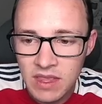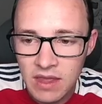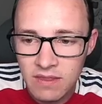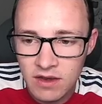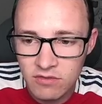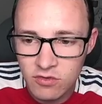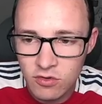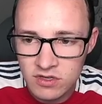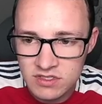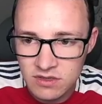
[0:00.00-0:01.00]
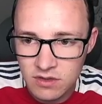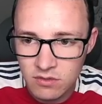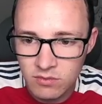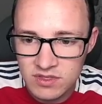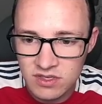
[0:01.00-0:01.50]
And then of course,
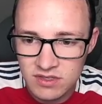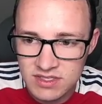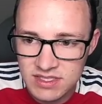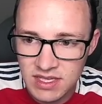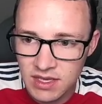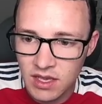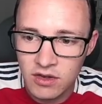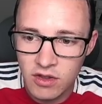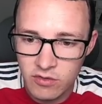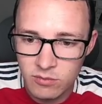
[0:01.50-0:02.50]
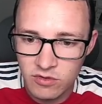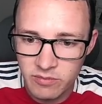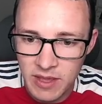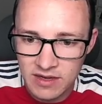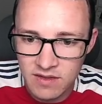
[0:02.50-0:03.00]
we start to see another move
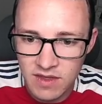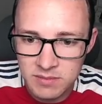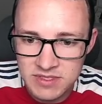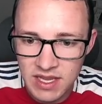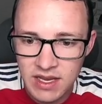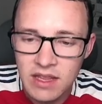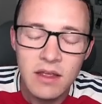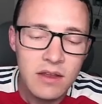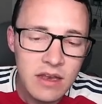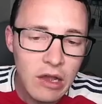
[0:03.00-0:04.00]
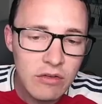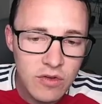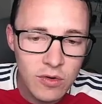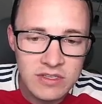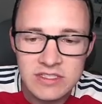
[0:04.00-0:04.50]
back to the upside. Now, of
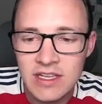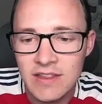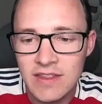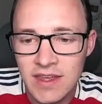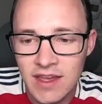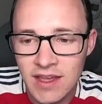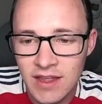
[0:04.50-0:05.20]
course, the